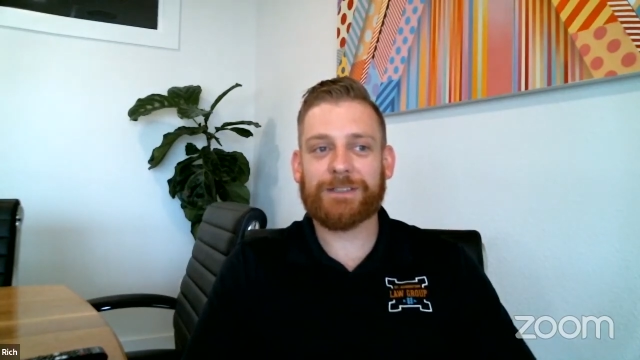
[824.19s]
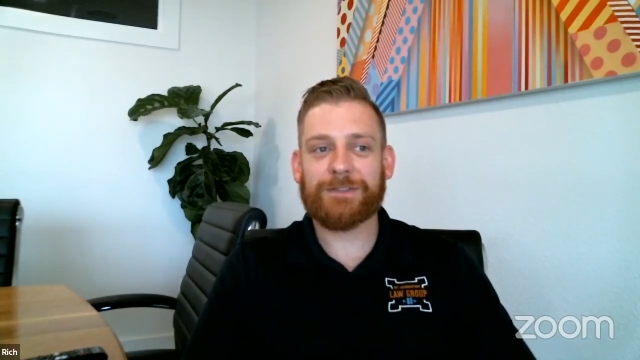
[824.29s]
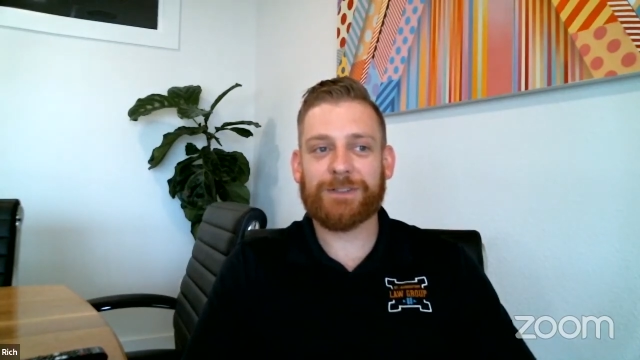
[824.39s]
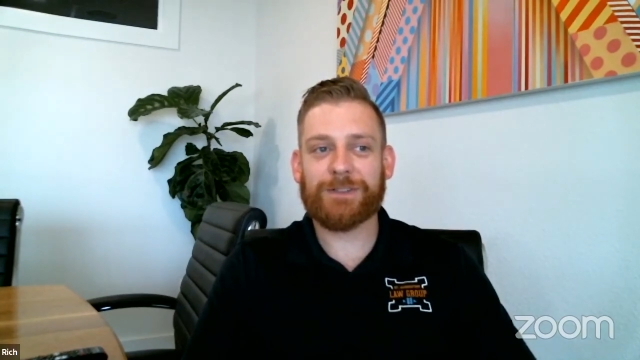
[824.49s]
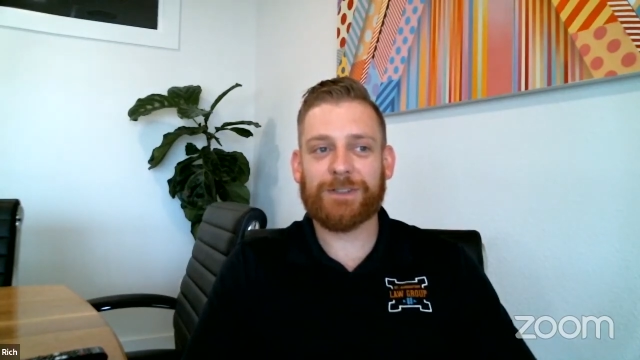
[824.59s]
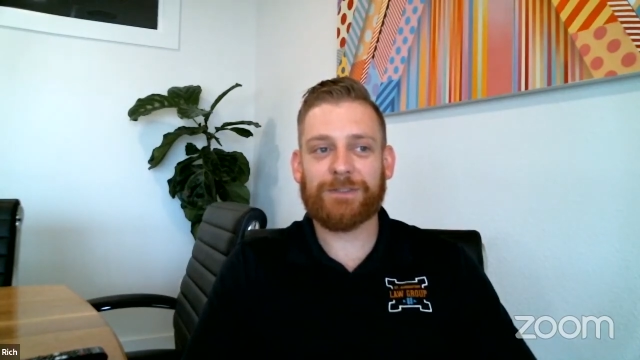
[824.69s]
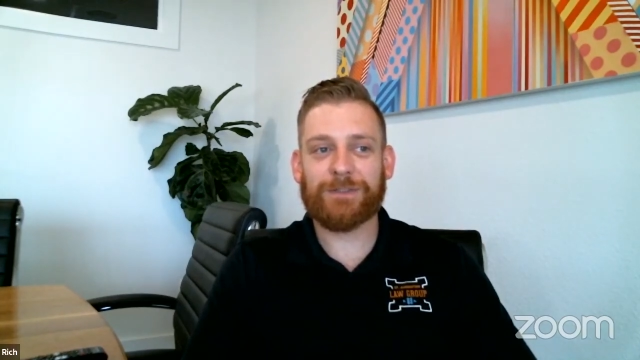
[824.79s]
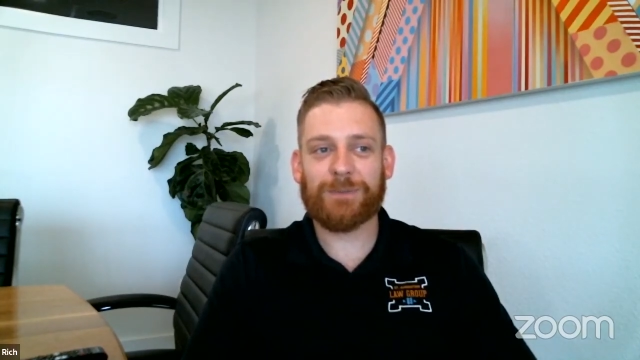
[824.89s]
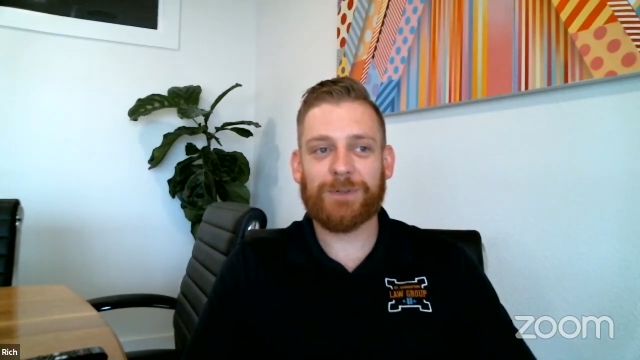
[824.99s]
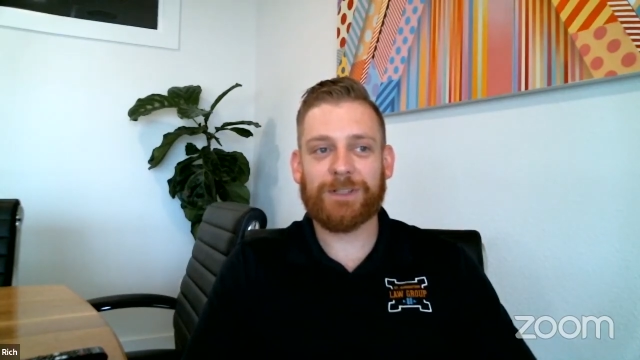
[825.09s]
if
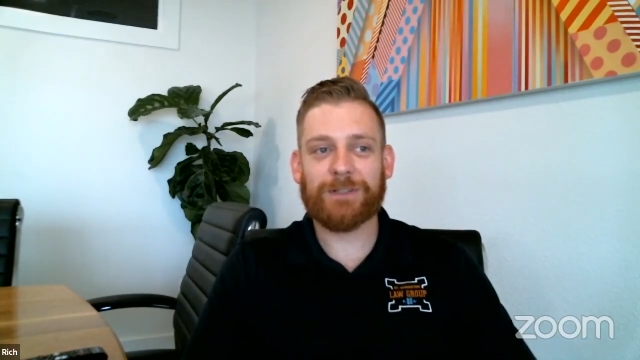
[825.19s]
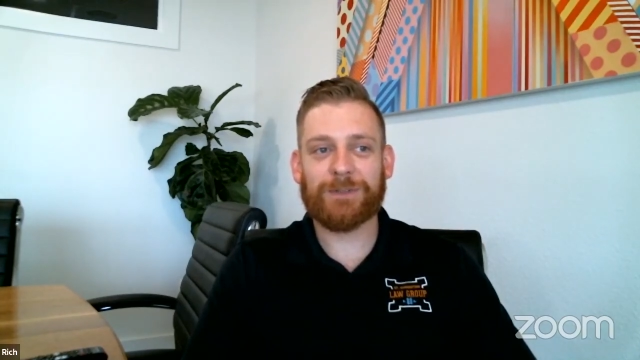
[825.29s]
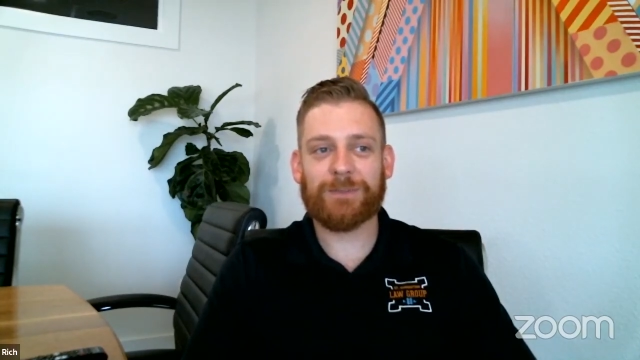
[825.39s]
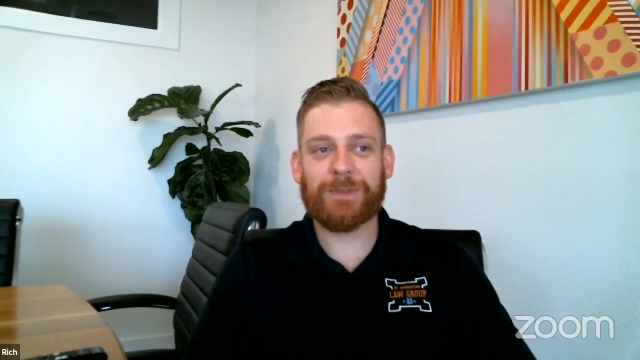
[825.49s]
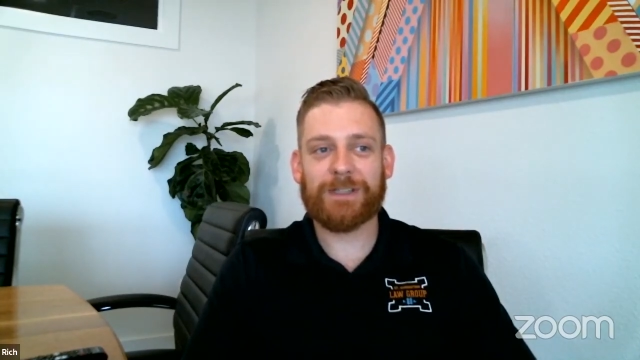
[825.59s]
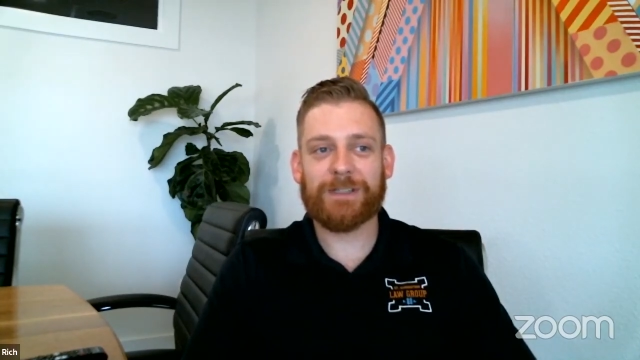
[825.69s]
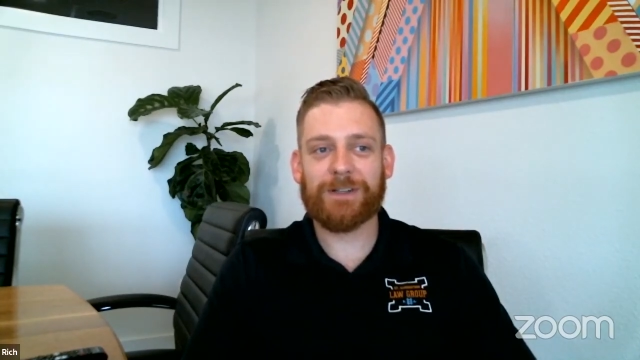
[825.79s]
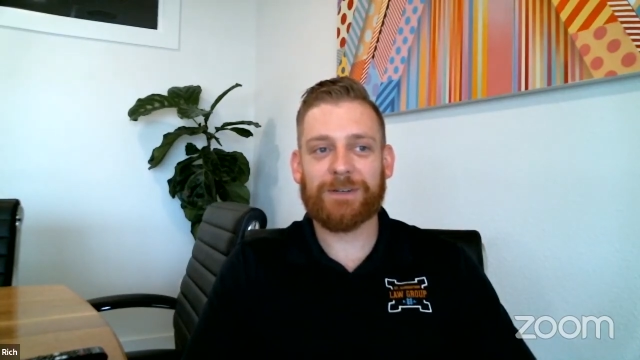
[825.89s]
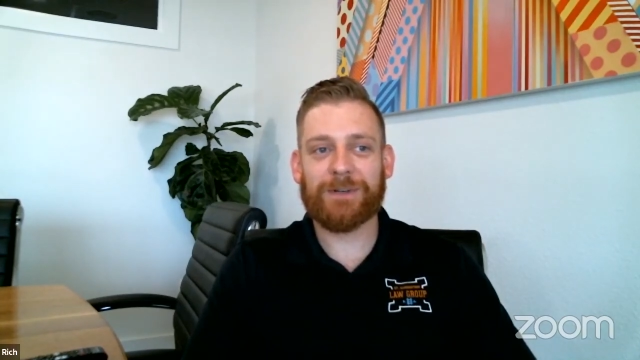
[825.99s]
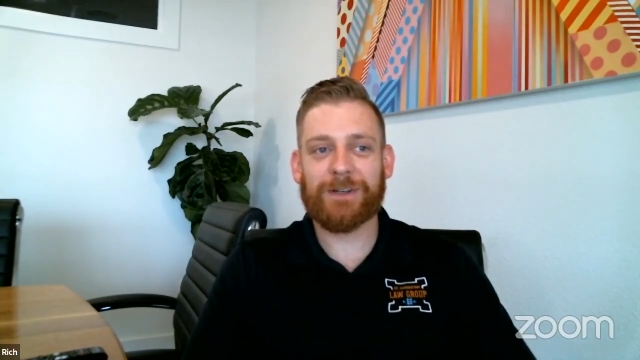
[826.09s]
you're willing to admit you
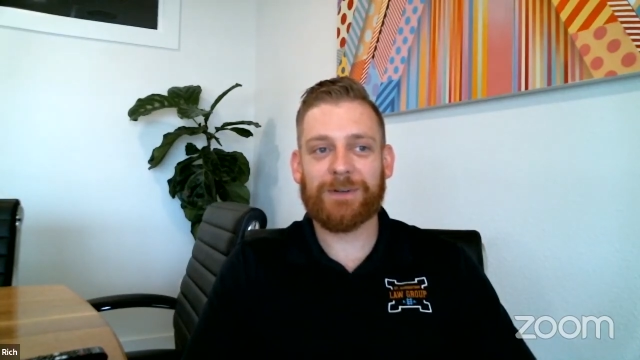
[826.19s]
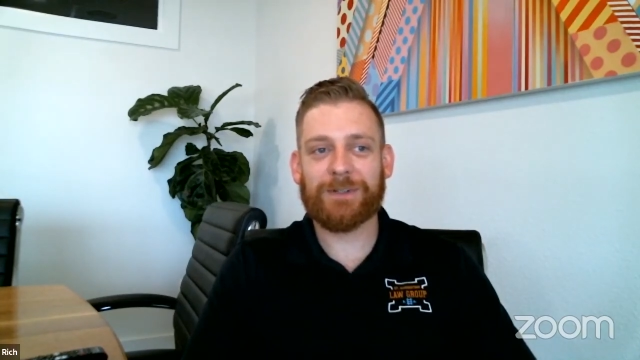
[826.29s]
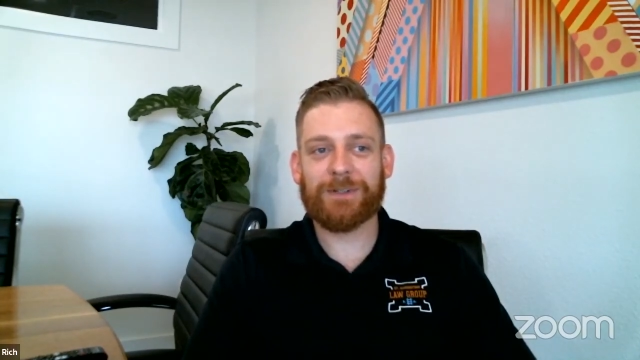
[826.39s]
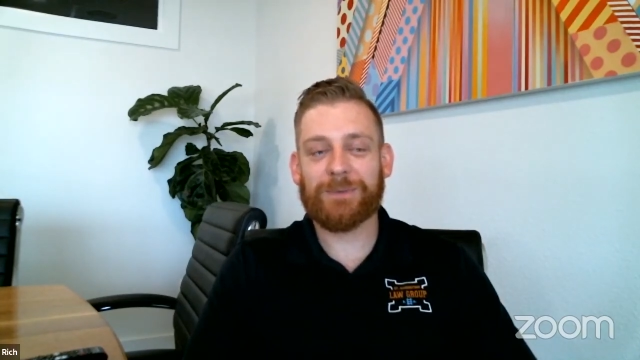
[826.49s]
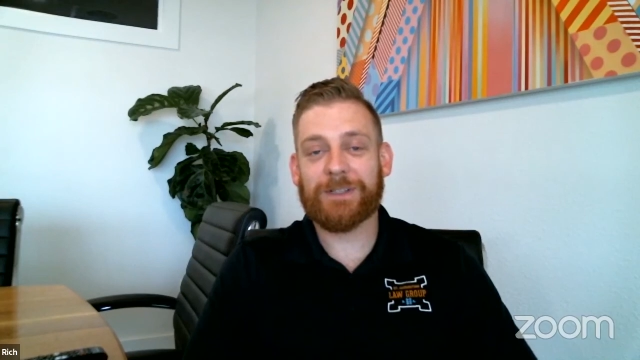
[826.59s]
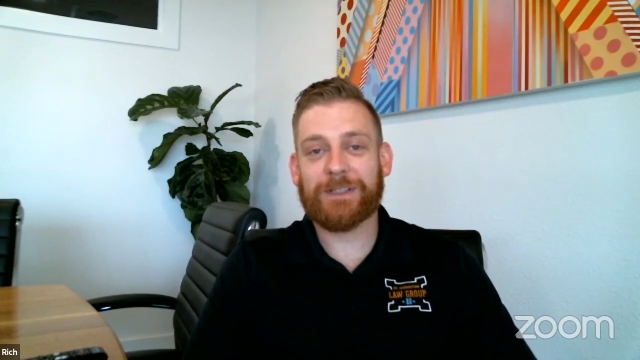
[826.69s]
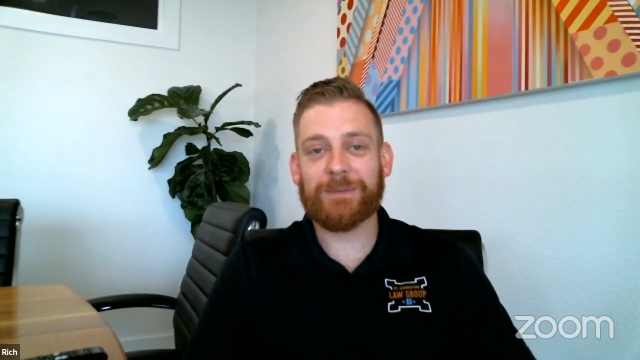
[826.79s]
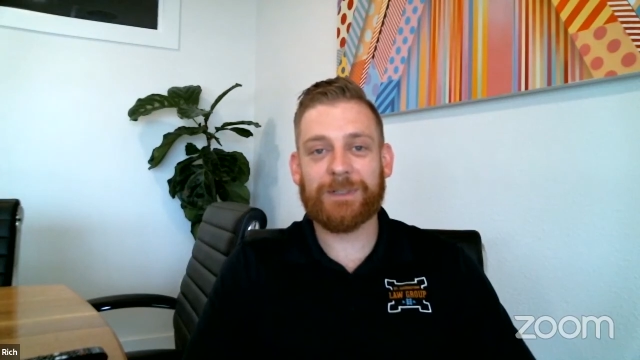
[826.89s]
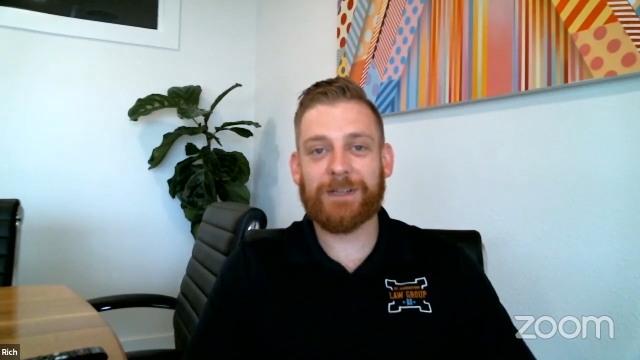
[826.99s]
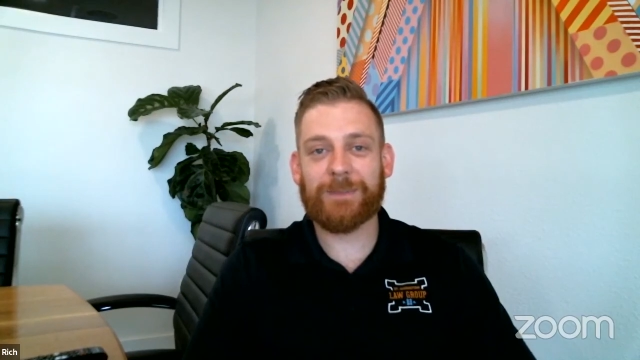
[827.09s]
don't know and you're willing to
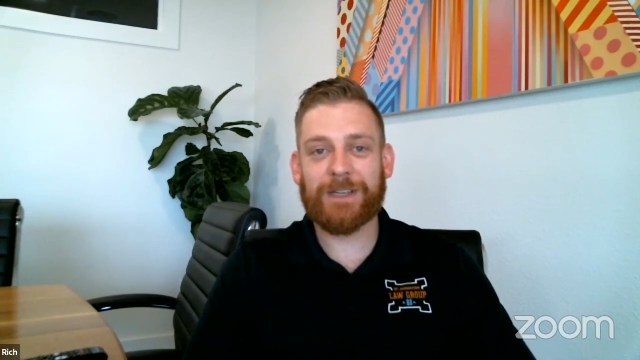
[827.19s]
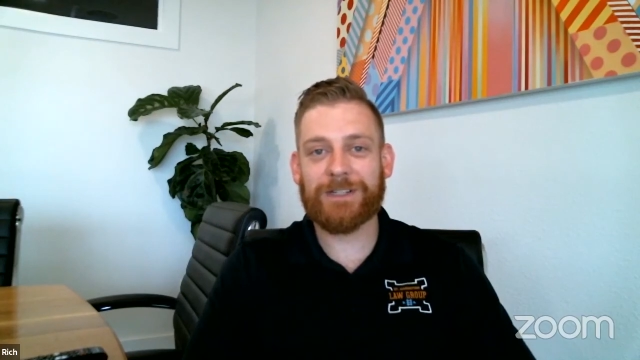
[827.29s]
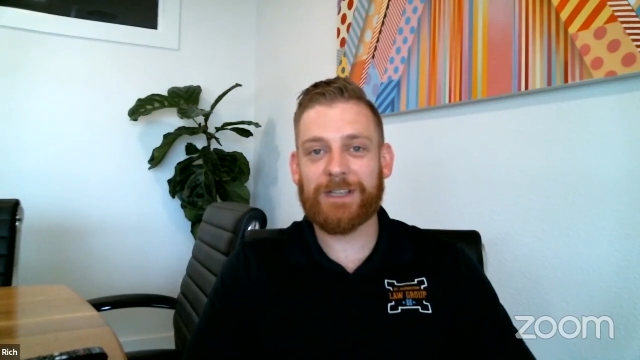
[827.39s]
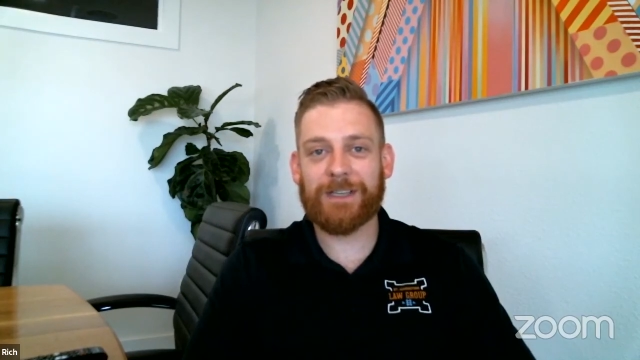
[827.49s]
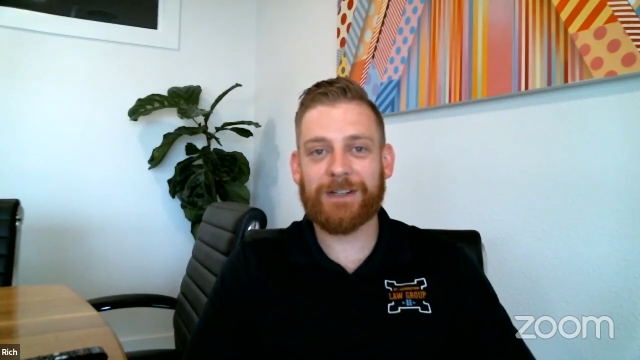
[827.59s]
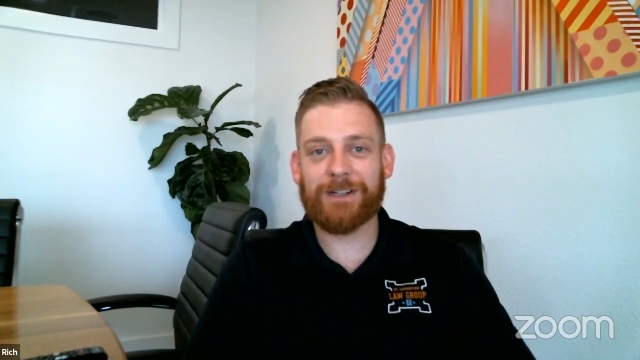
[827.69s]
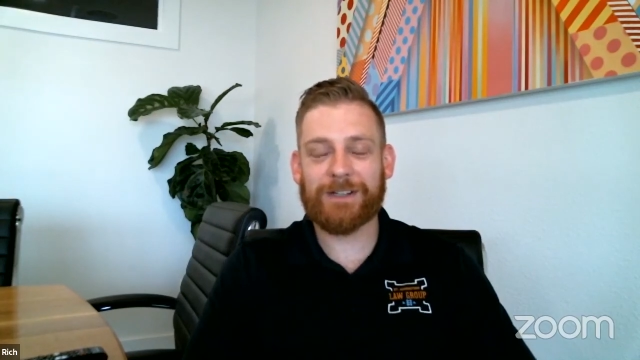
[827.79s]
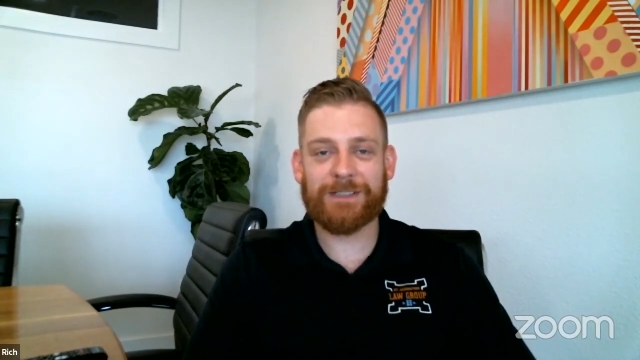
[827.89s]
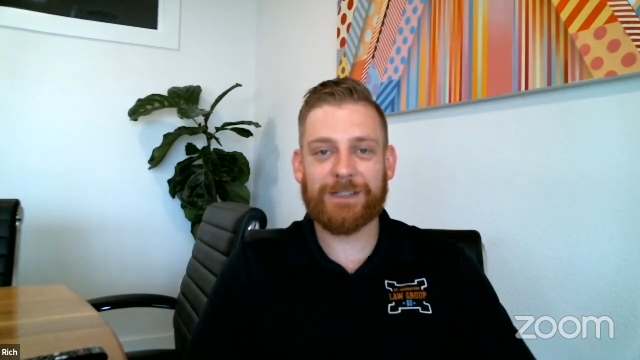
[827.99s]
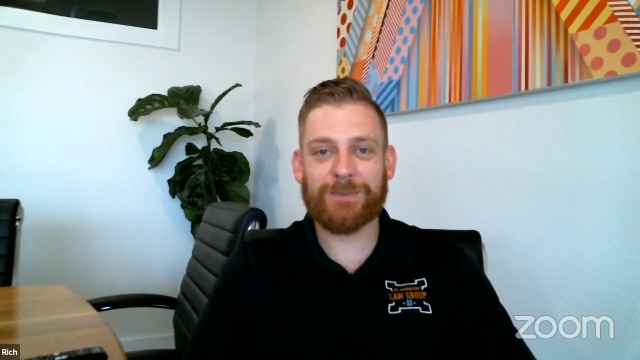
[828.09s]
become educated on the
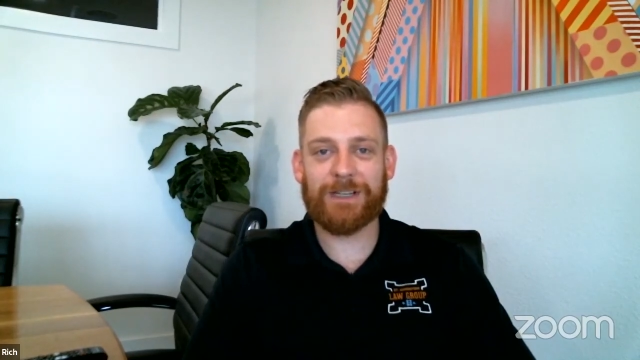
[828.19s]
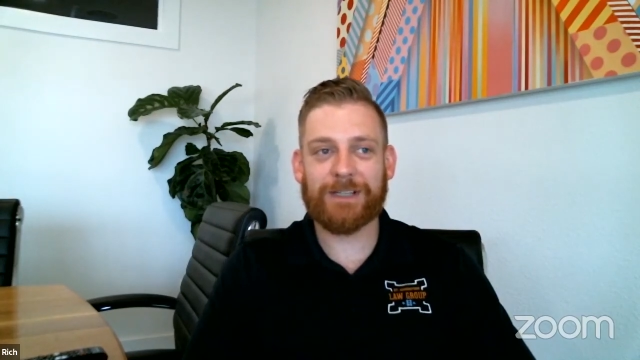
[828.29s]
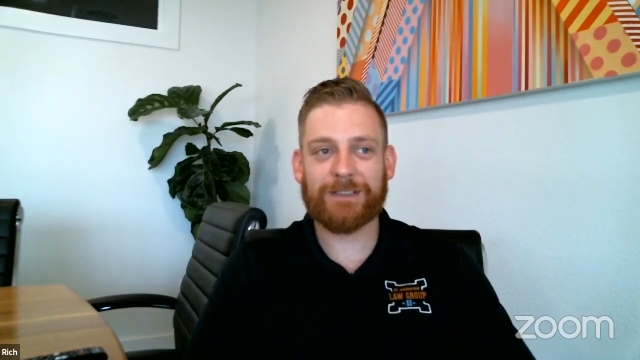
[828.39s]
subject,